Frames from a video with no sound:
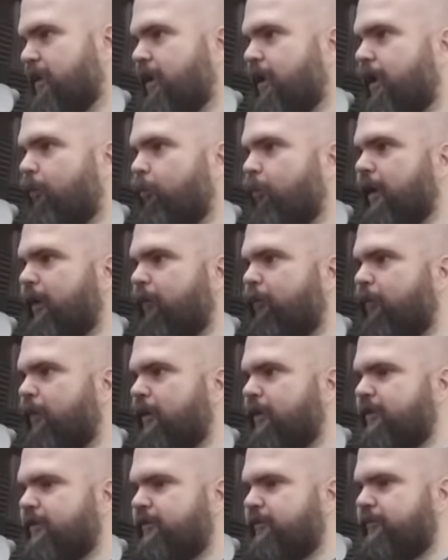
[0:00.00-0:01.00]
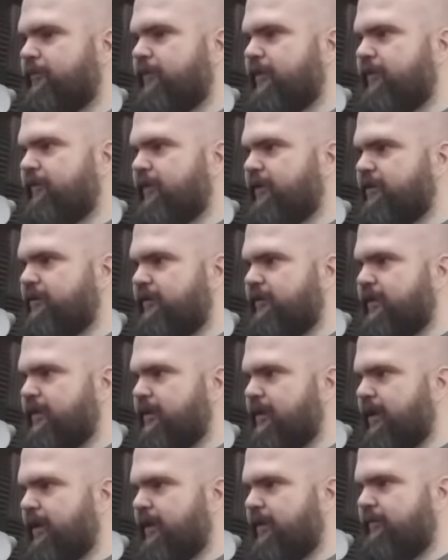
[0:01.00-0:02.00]
What I want to do eventually
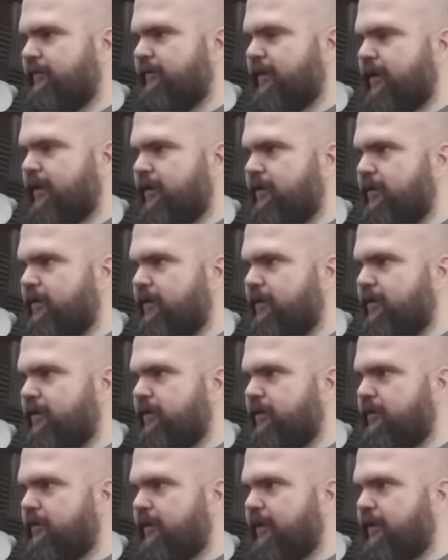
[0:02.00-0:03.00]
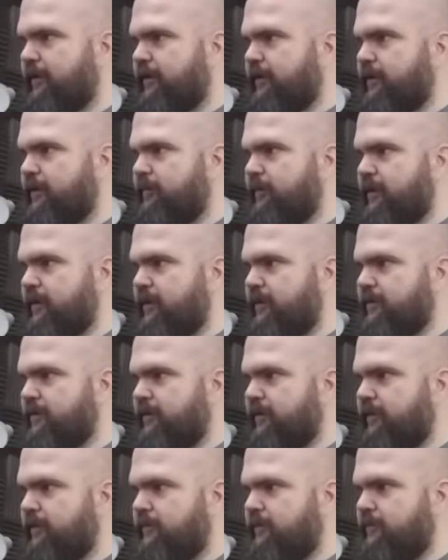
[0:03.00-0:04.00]
is have like a customization
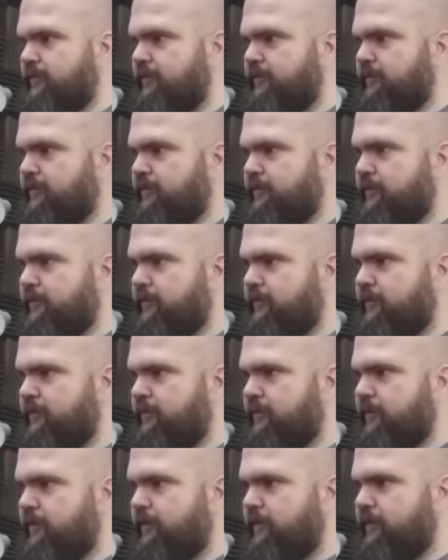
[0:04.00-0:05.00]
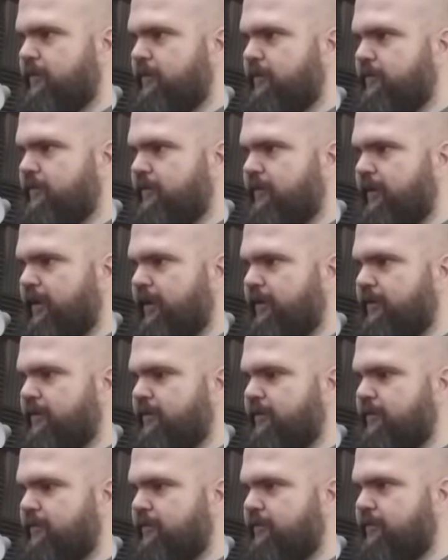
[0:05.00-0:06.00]
thing. So like
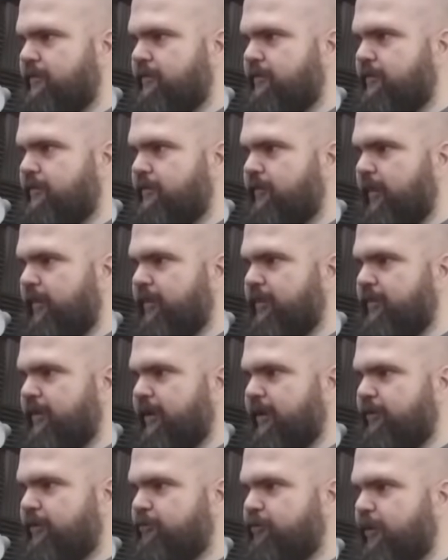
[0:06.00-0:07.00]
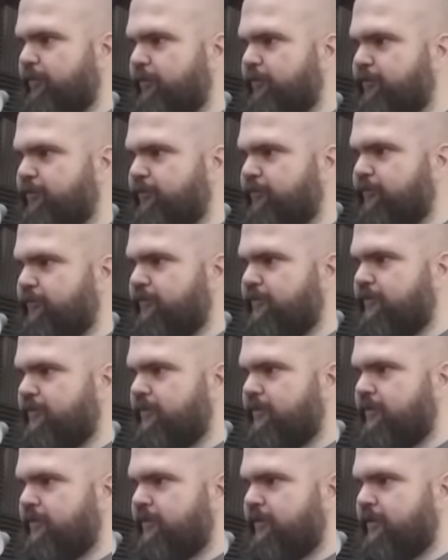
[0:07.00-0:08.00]
maybe some kind of dropper tool
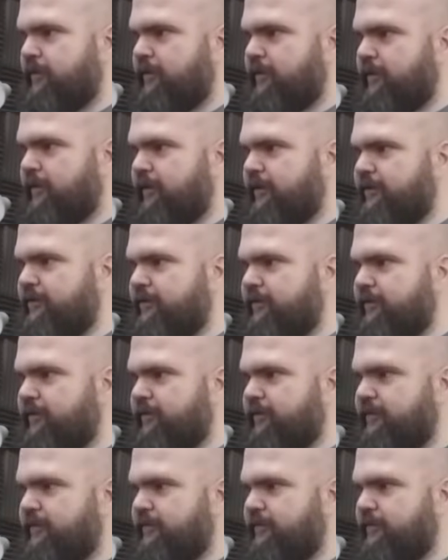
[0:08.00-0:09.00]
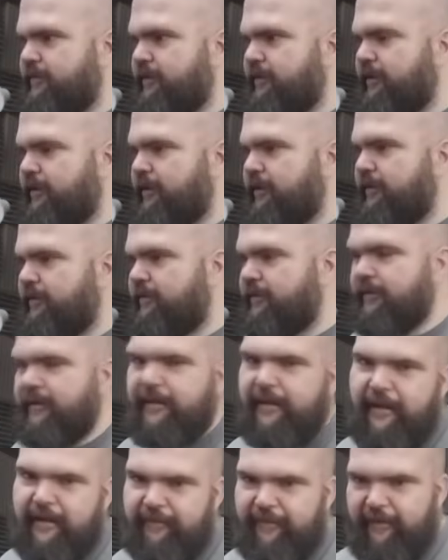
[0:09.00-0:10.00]
that you can.
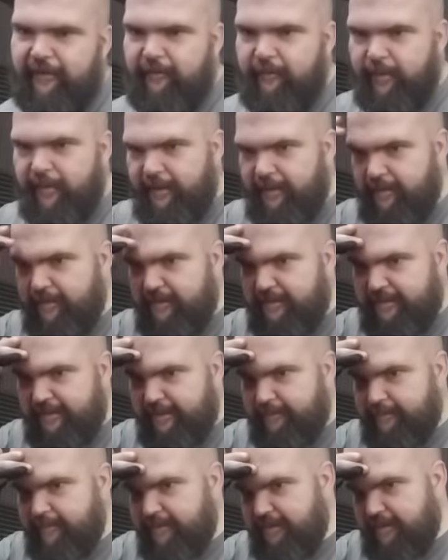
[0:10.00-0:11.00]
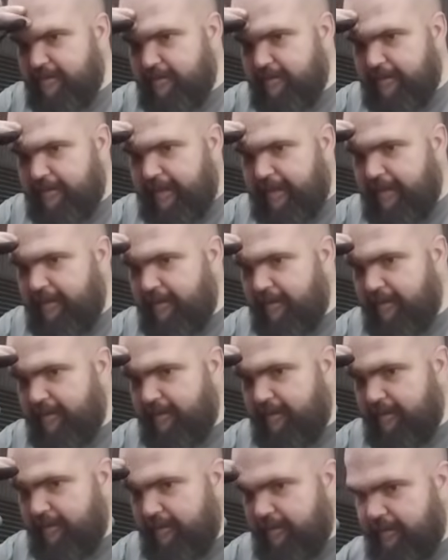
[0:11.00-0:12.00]
If you ever played The Sims, they had like
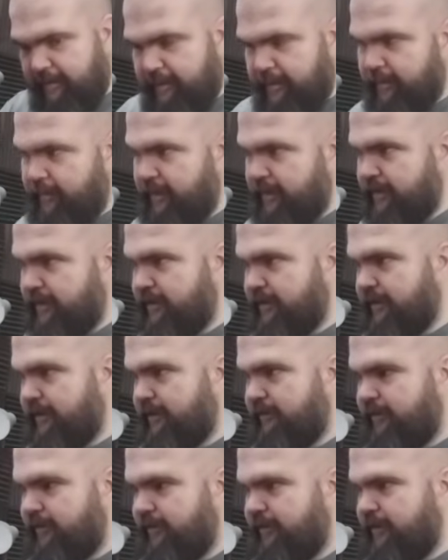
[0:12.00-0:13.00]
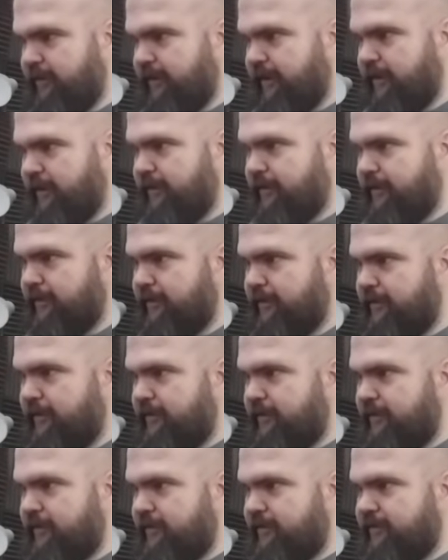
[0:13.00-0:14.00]
a customization thing where you could like
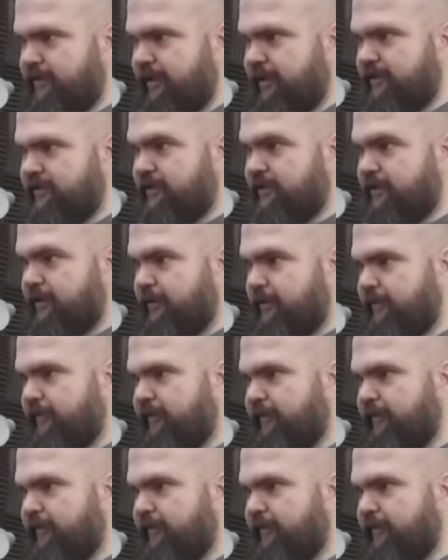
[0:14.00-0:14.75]
change the color of